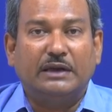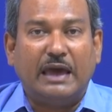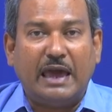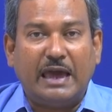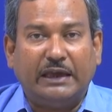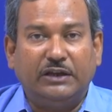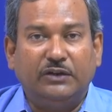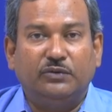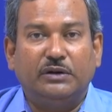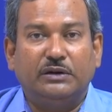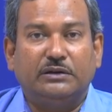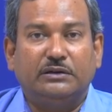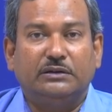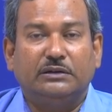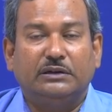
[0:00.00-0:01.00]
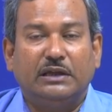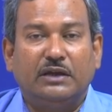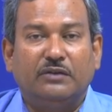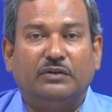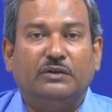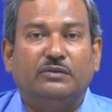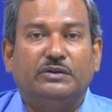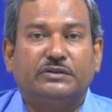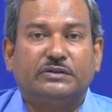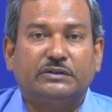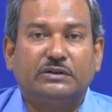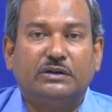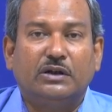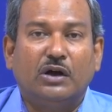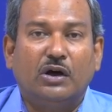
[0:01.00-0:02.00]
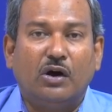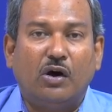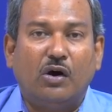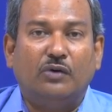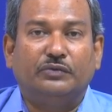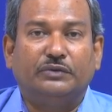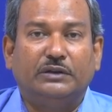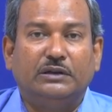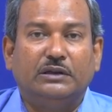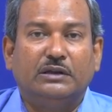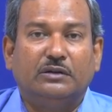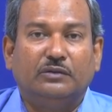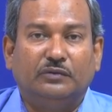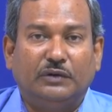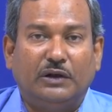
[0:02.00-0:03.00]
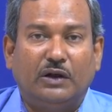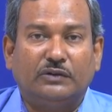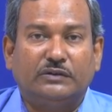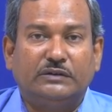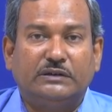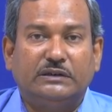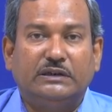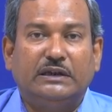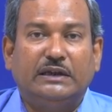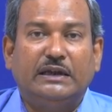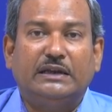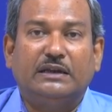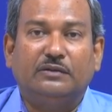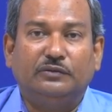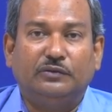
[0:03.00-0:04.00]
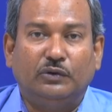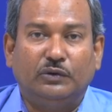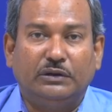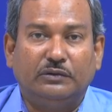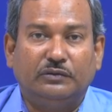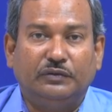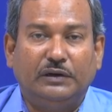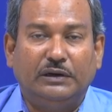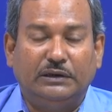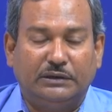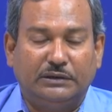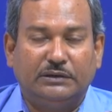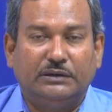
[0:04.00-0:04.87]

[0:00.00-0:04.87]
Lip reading: accurate evaluation of the velocity in a flowing field.